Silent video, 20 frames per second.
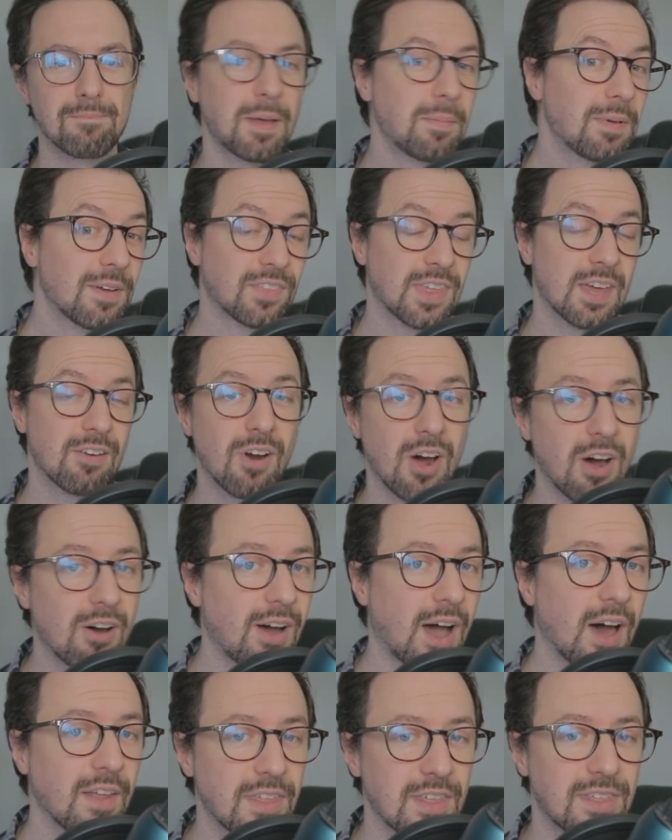maybe if there
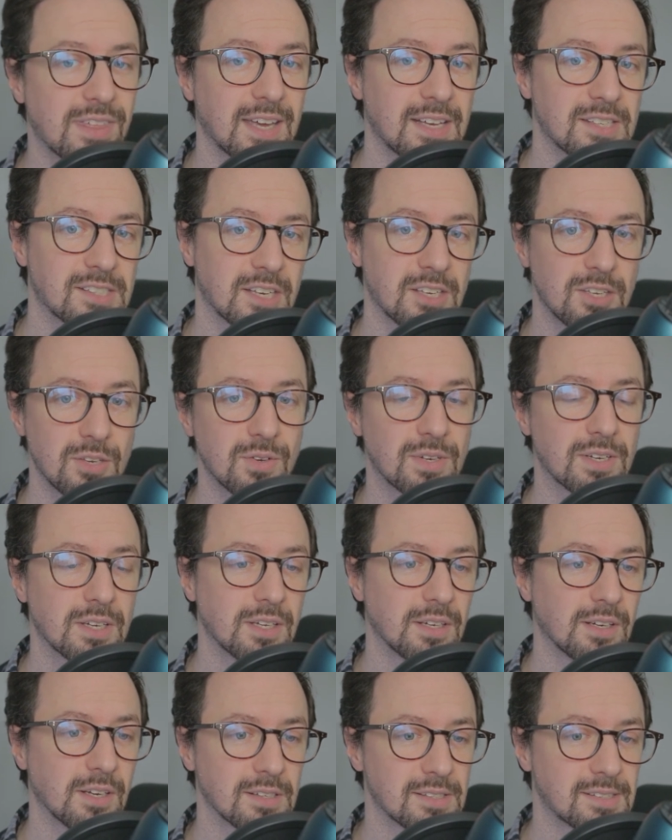are other things that you
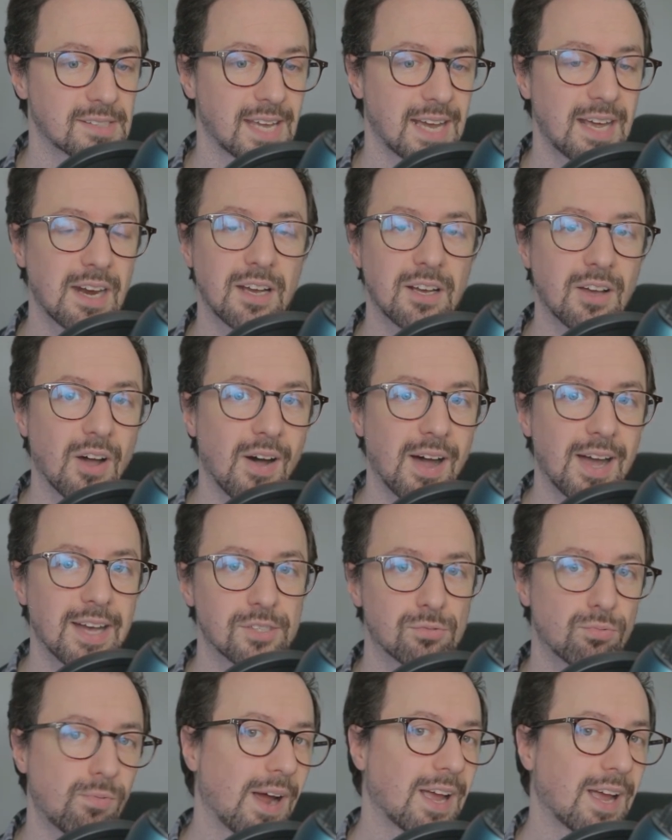can say to guys,